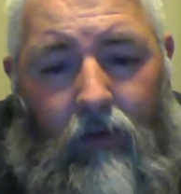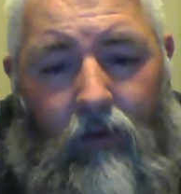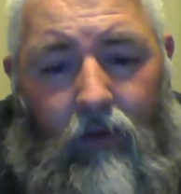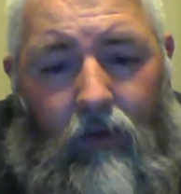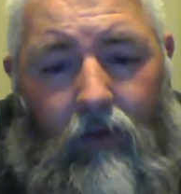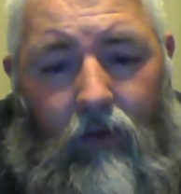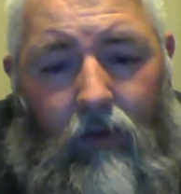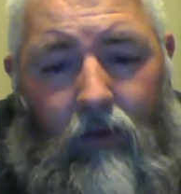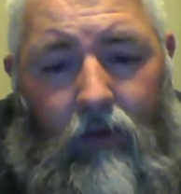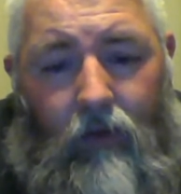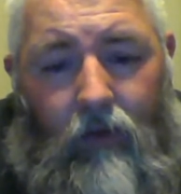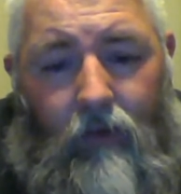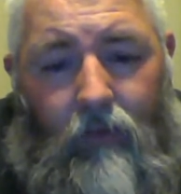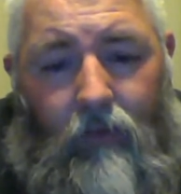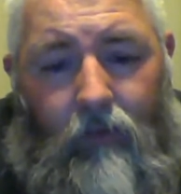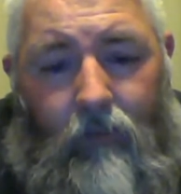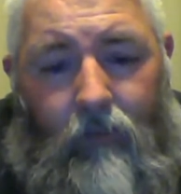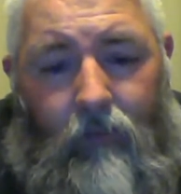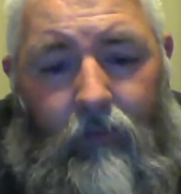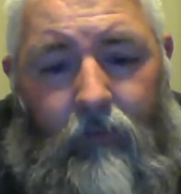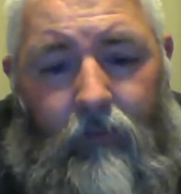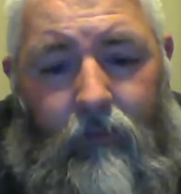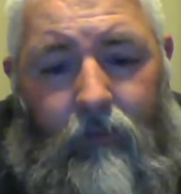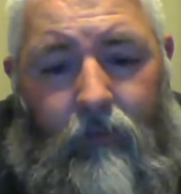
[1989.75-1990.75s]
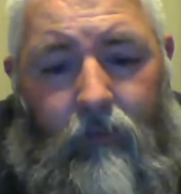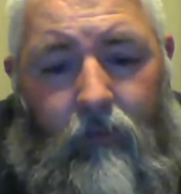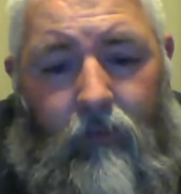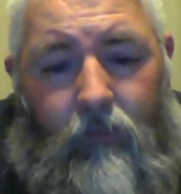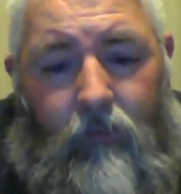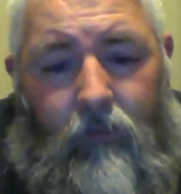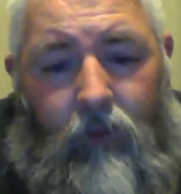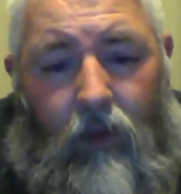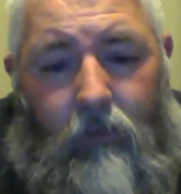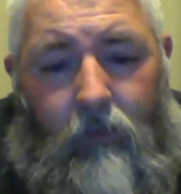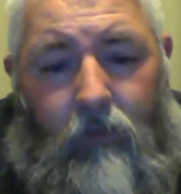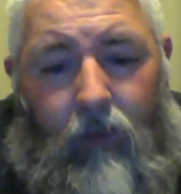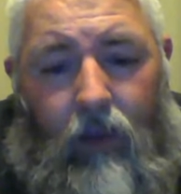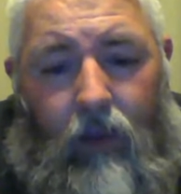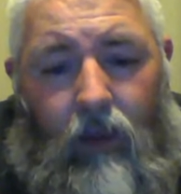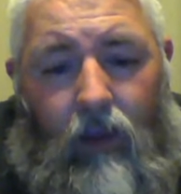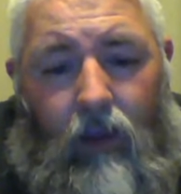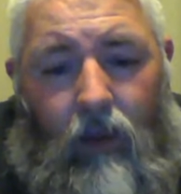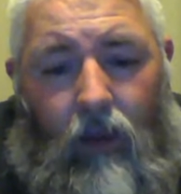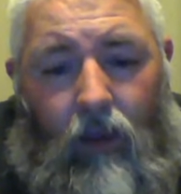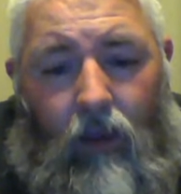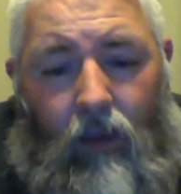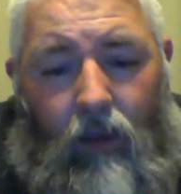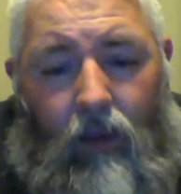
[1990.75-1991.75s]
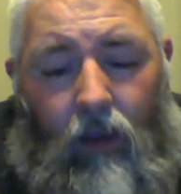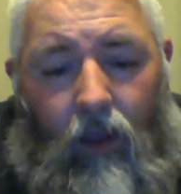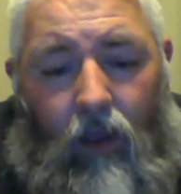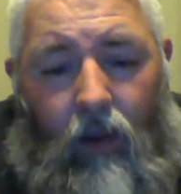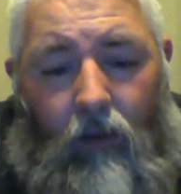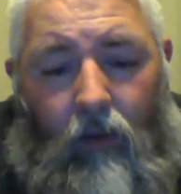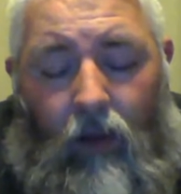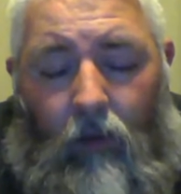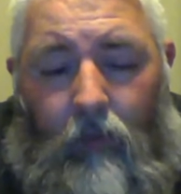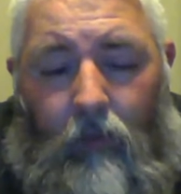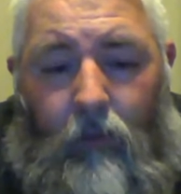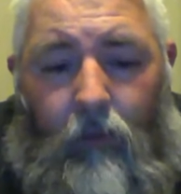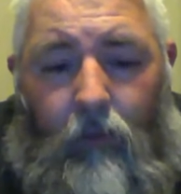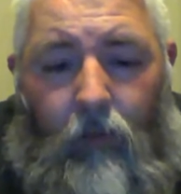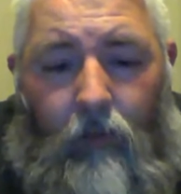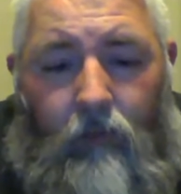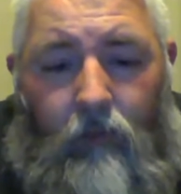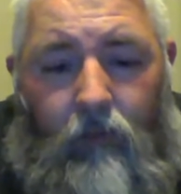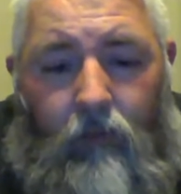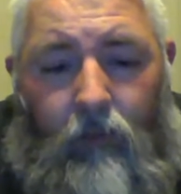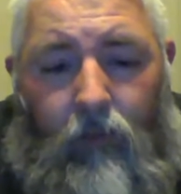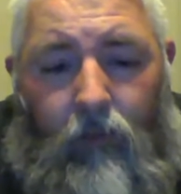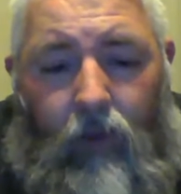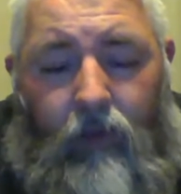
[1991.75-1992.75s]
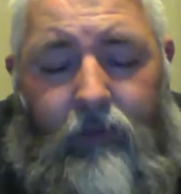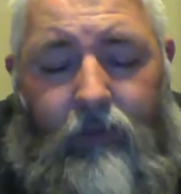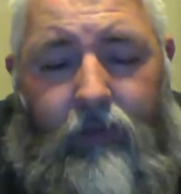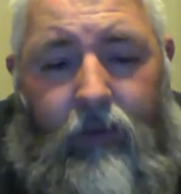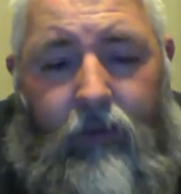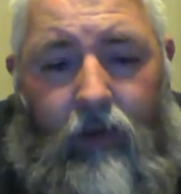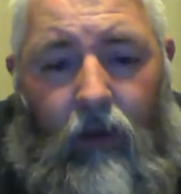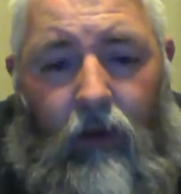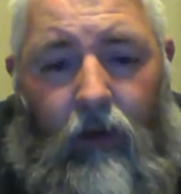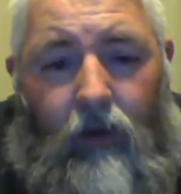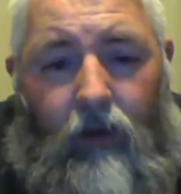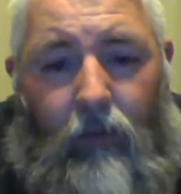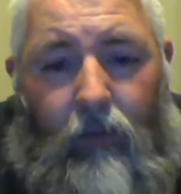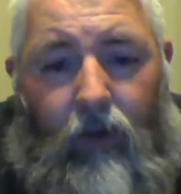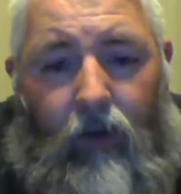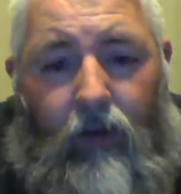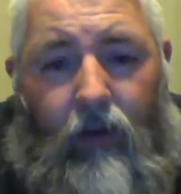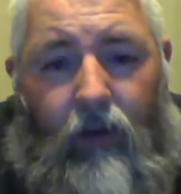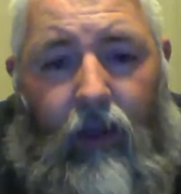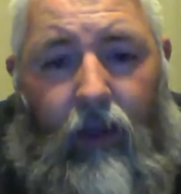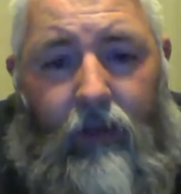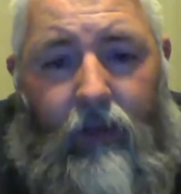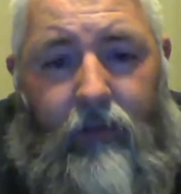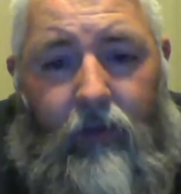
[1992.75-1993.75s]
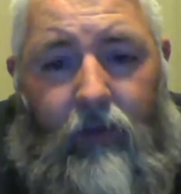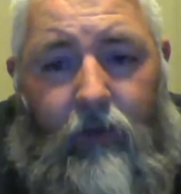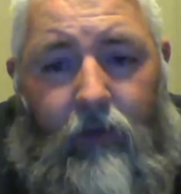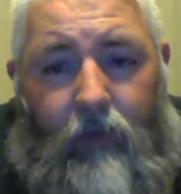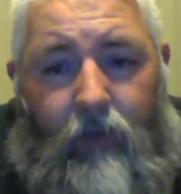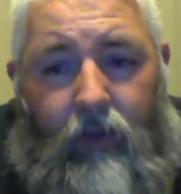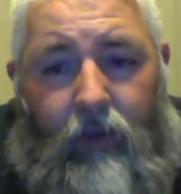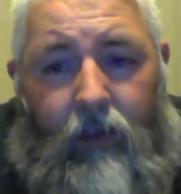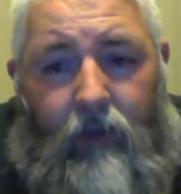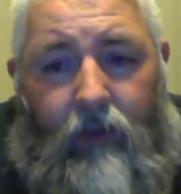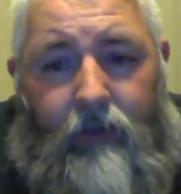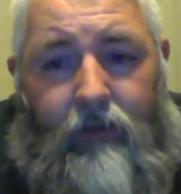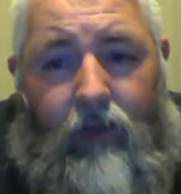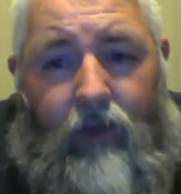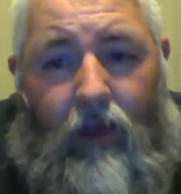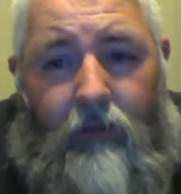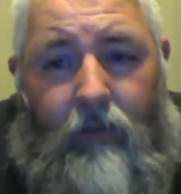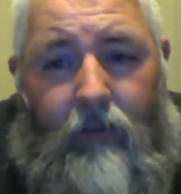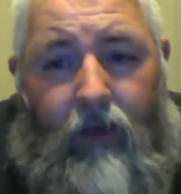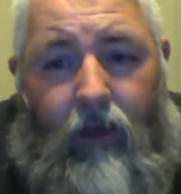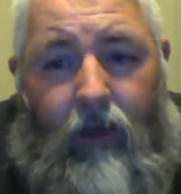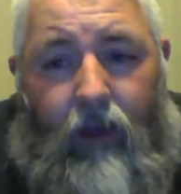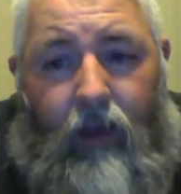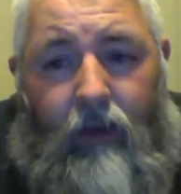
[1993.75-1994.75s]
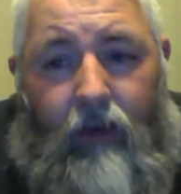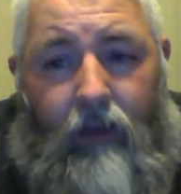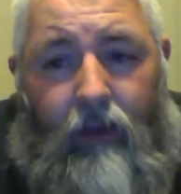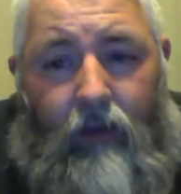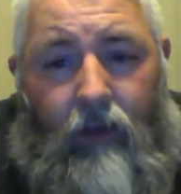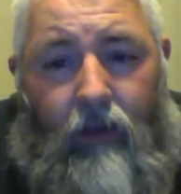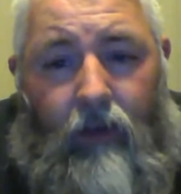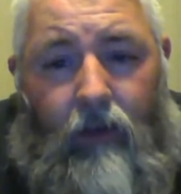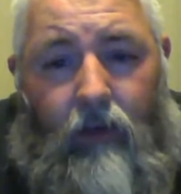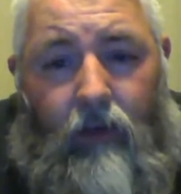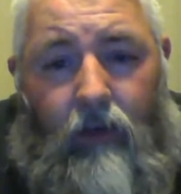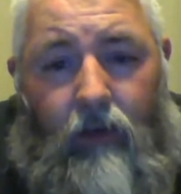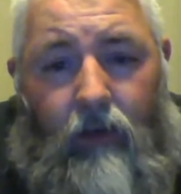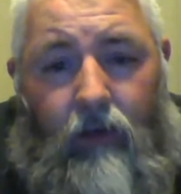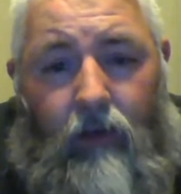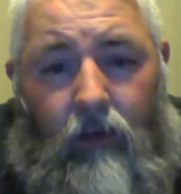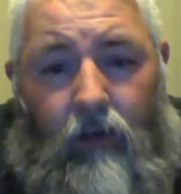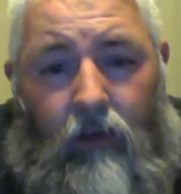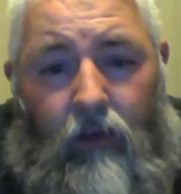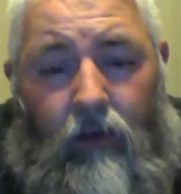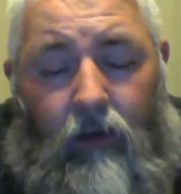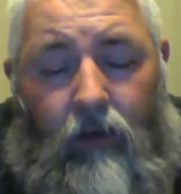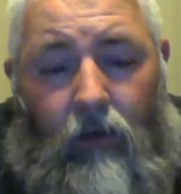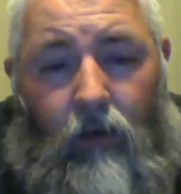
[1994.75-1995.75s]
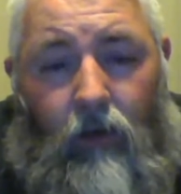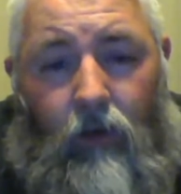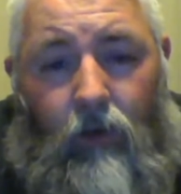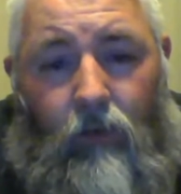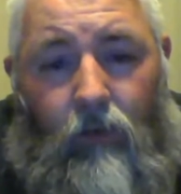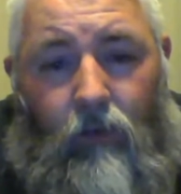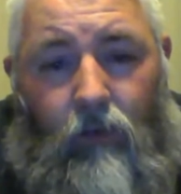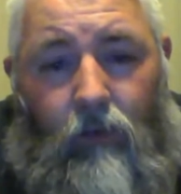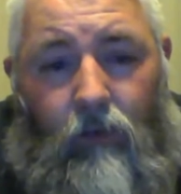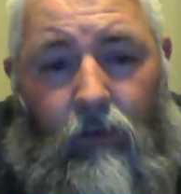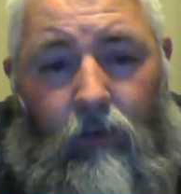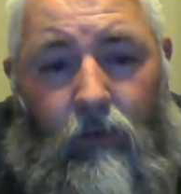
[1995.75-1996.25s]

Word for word: Uh, same thing. I got a place to go to bug out to if it gets that bad. You know,